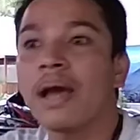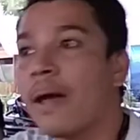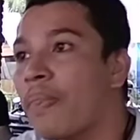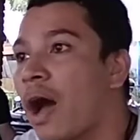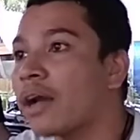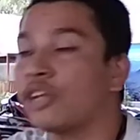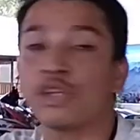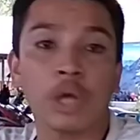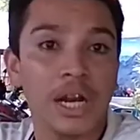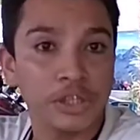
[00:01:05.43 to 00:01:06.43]
and then
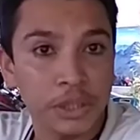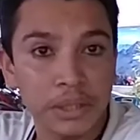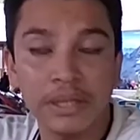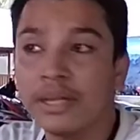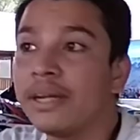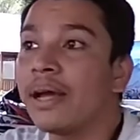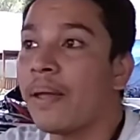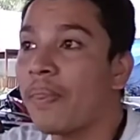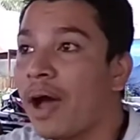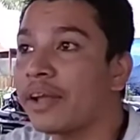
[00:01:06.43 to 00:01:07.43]
Aceh culture,
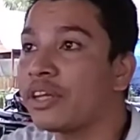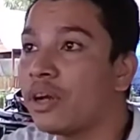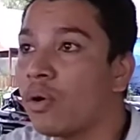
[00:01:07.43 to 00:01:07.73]
and then